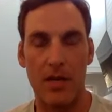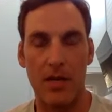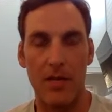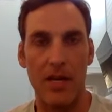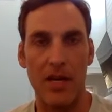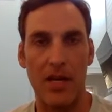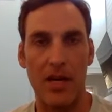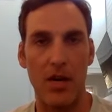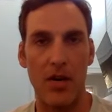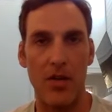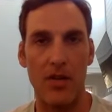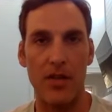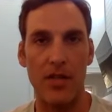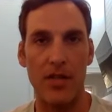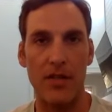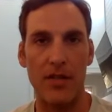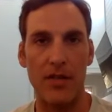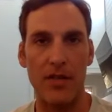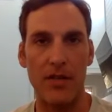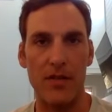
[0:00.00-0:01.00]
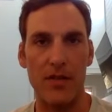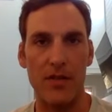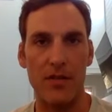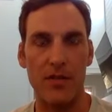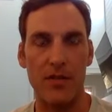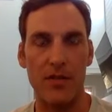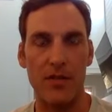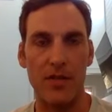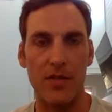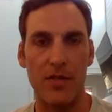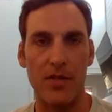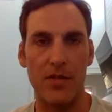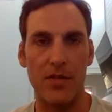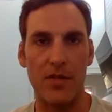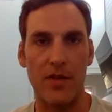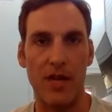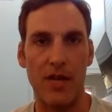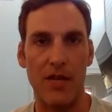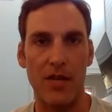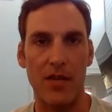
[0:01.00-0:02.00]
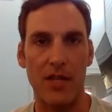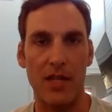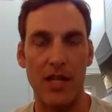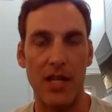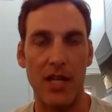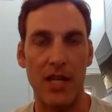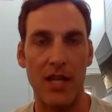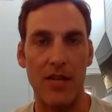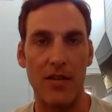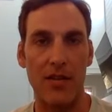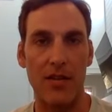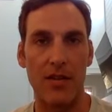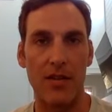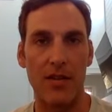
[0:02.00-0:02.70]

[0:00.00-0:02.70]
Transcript: make all the difference between survival and death.